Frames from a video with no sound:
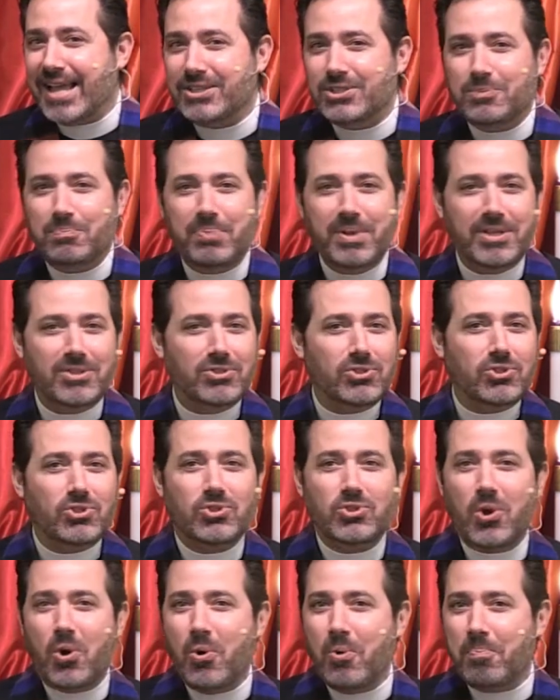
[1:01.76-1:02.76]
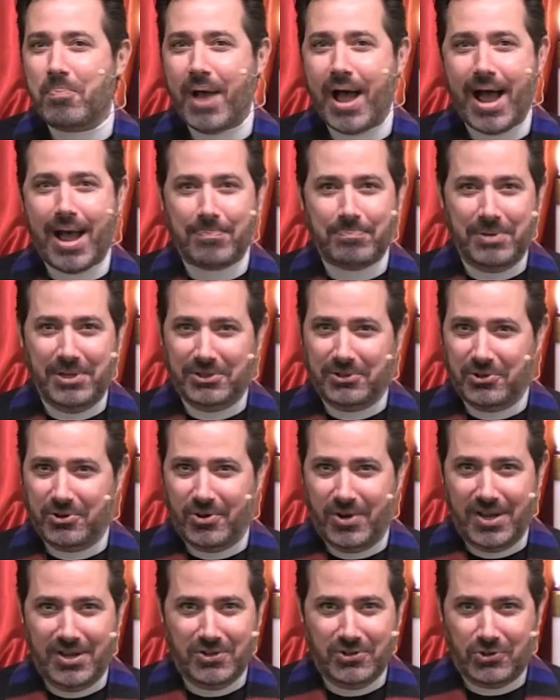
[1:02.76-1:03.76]
has been so
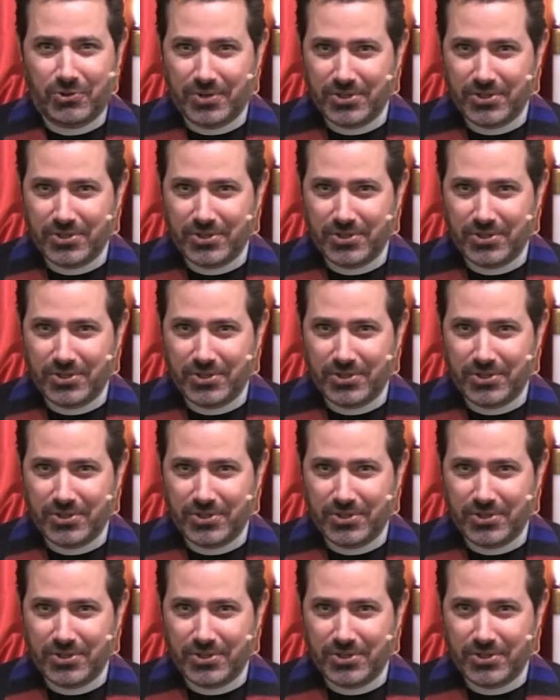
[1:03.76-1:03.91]
popular in